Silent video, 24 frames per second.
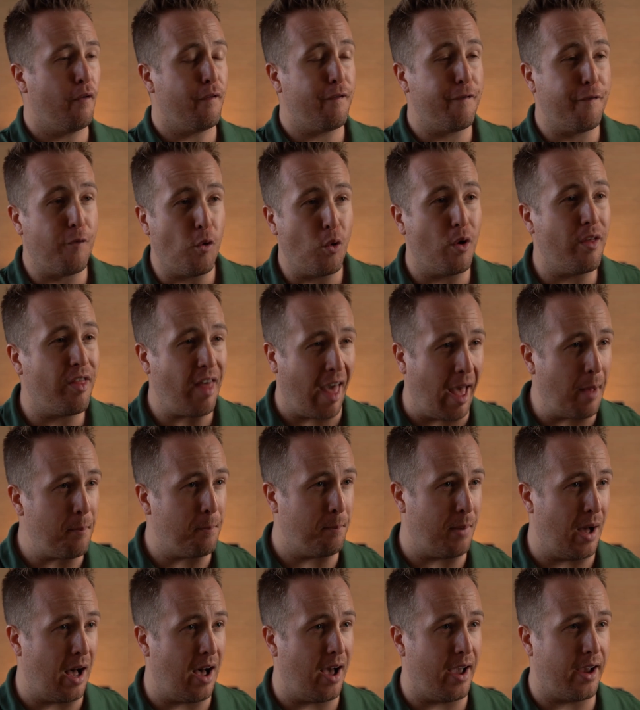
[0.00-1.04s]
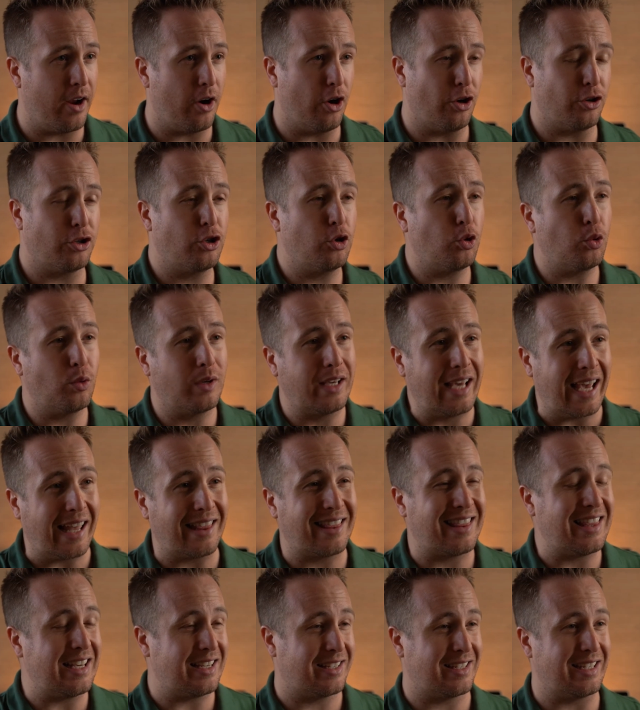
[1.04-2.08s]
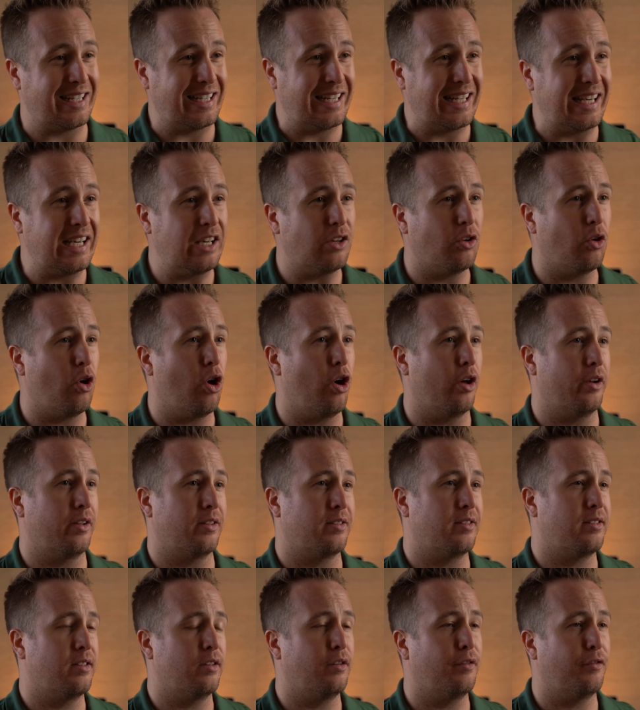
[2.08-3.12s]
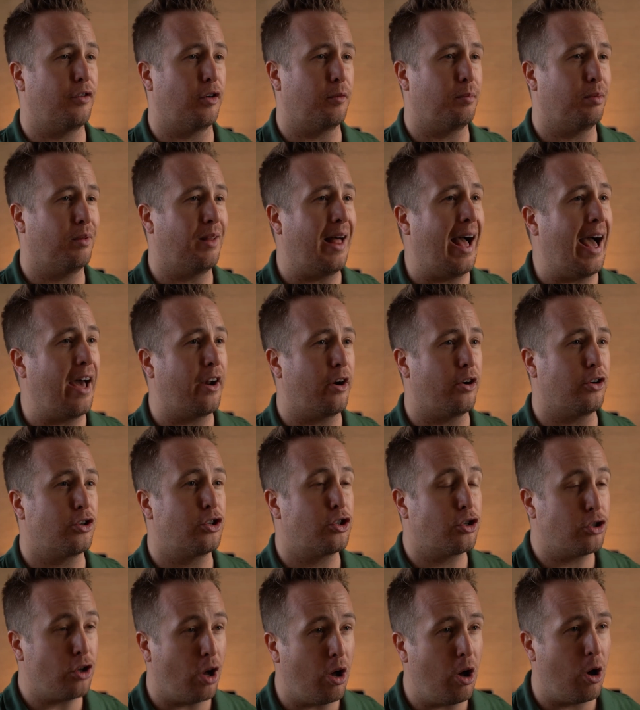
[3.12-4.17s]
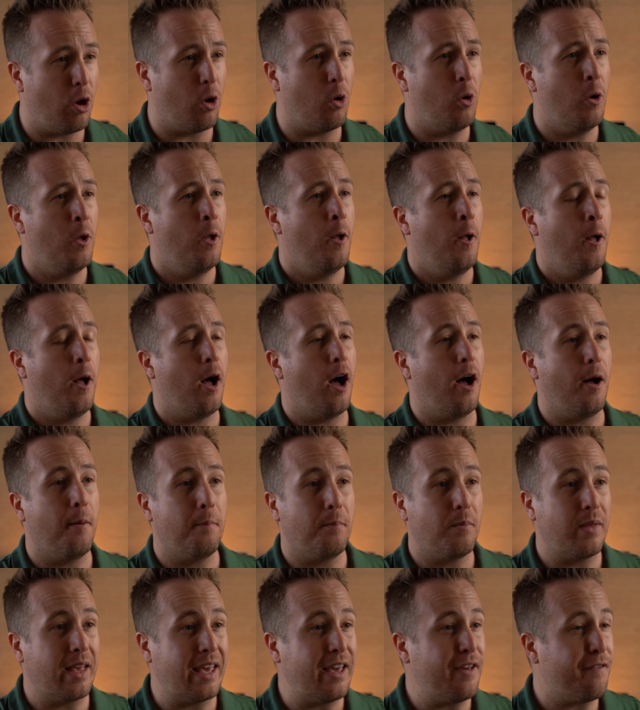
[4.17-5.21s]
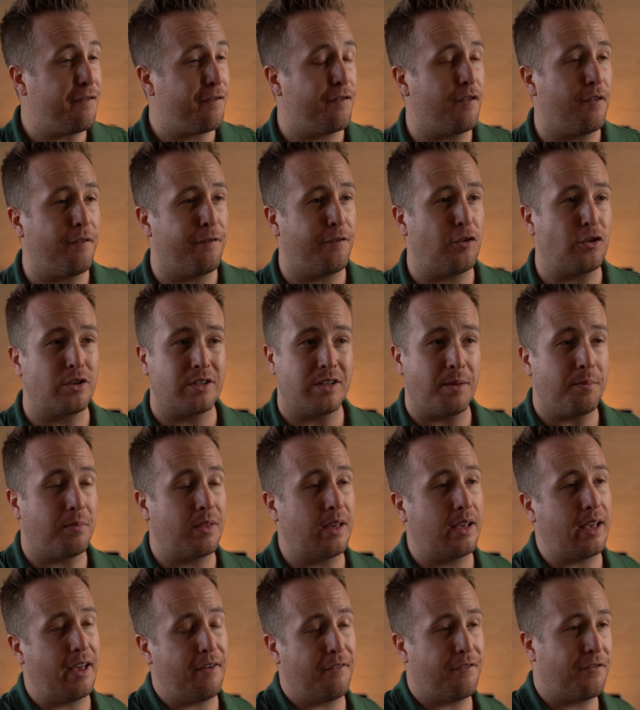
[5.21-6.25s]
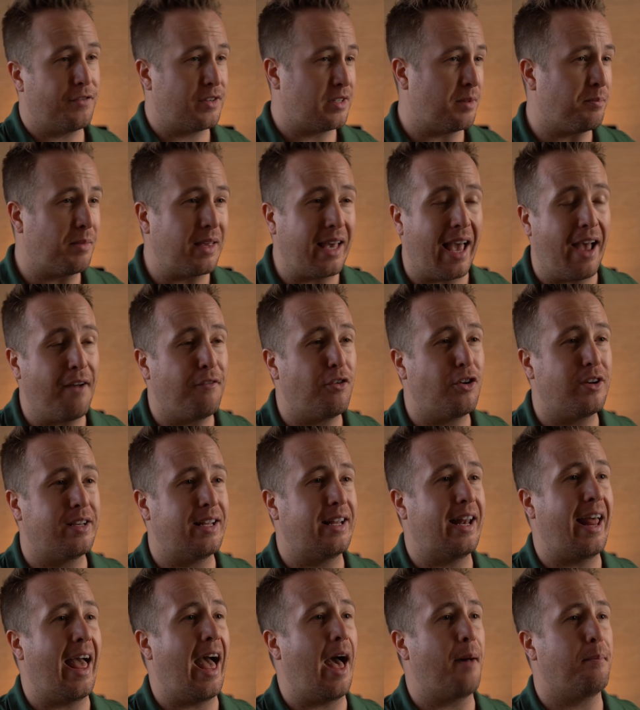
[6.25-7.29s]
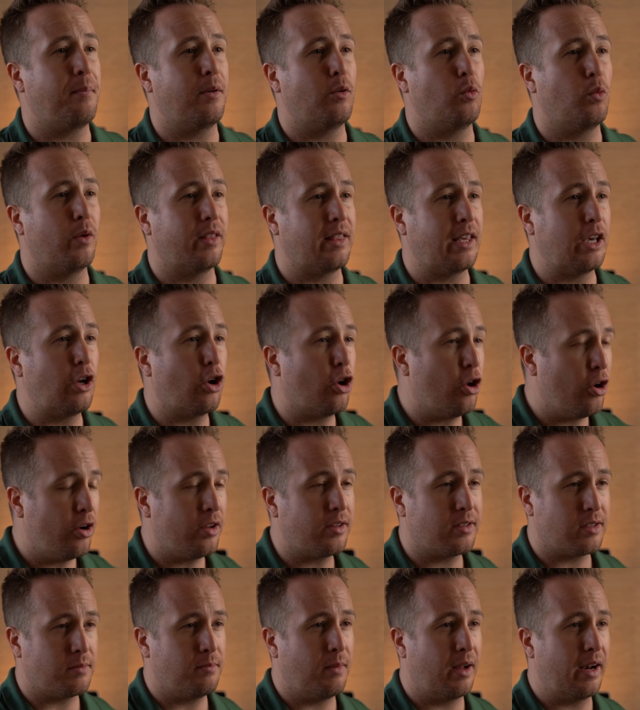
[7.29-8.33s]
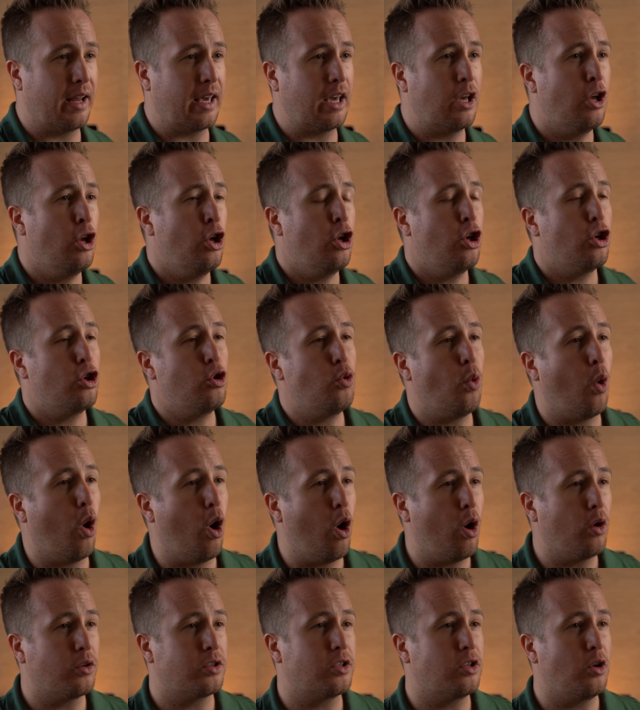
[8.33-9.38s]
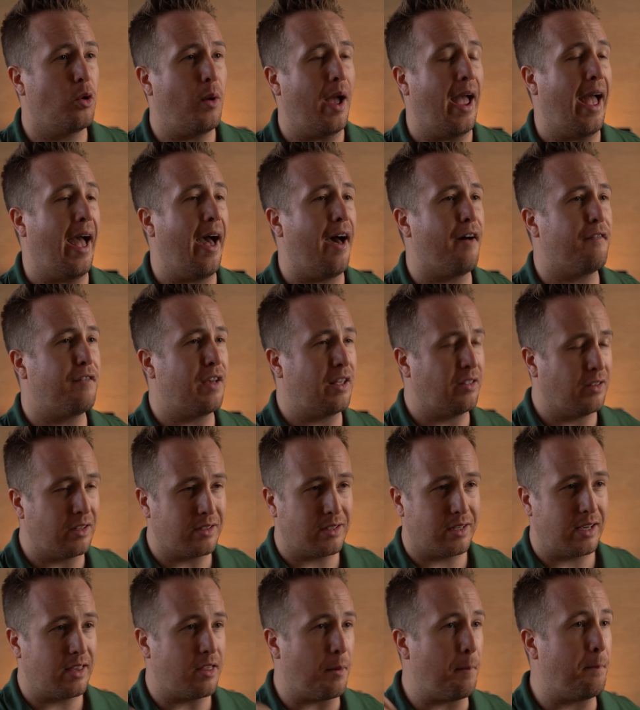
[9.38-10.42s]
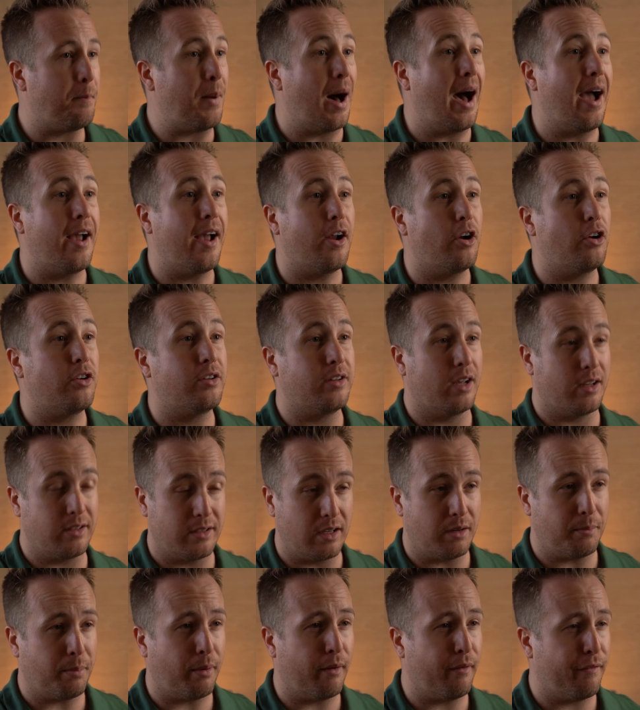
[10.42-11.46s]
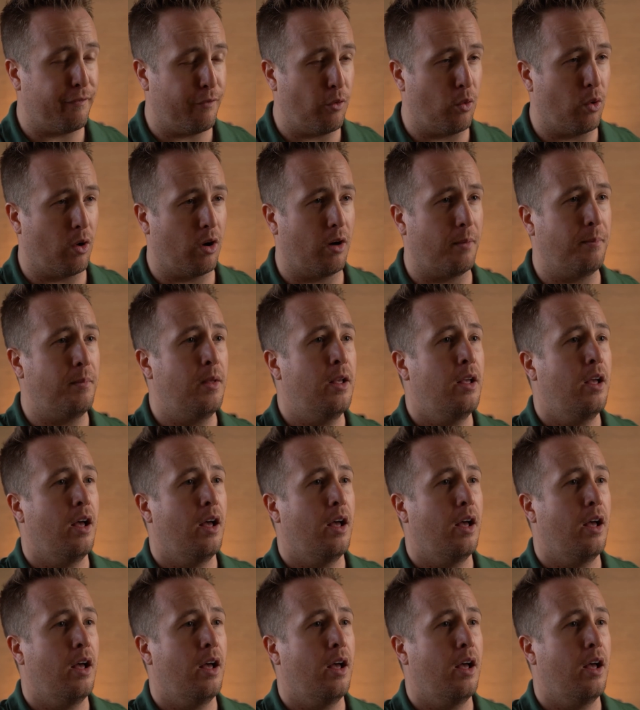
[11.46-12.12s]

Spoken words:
for that buyer to get this deal on a silver platter. So if something ever did happen with the earnest money, you also have, and let's say the buyer doesn't perform,